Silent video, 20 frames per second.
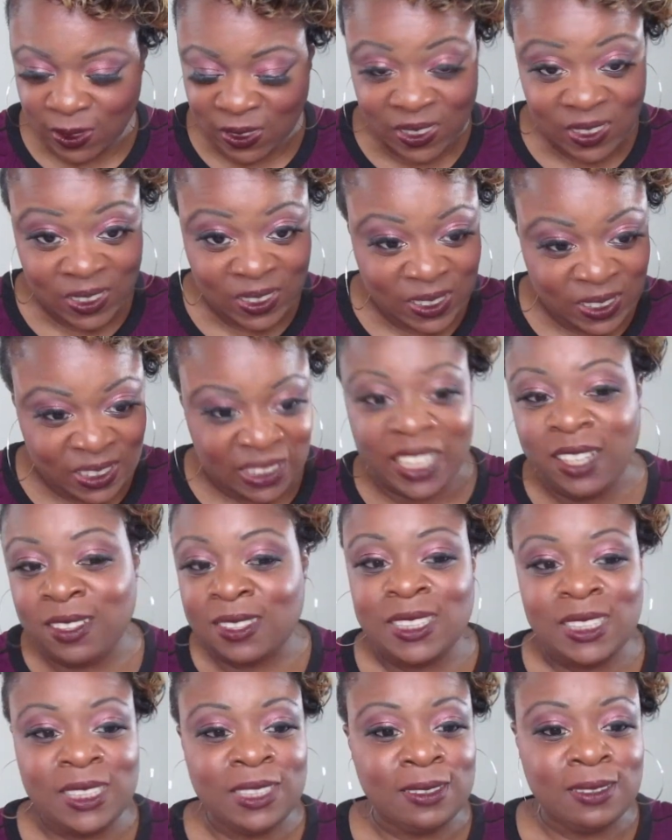
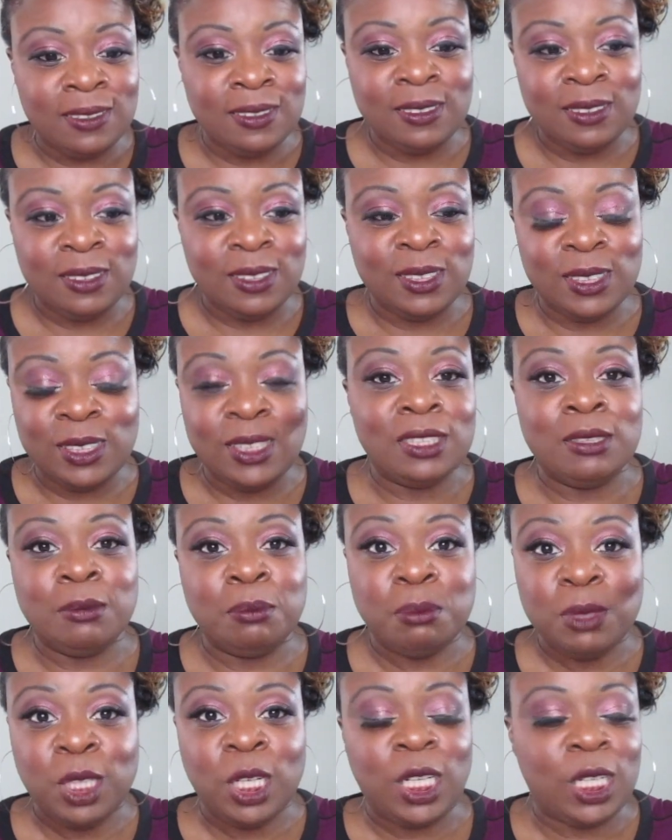nailed it on the
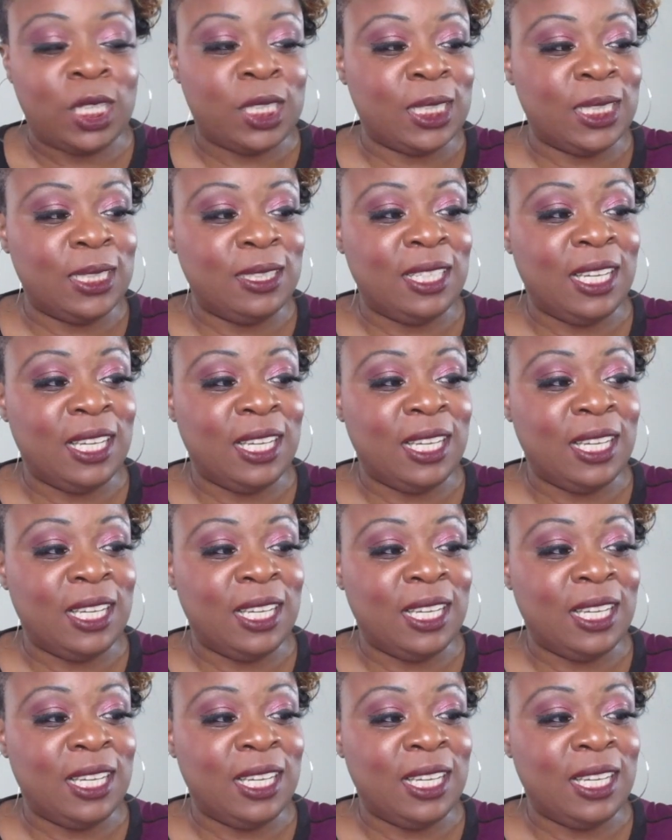mark.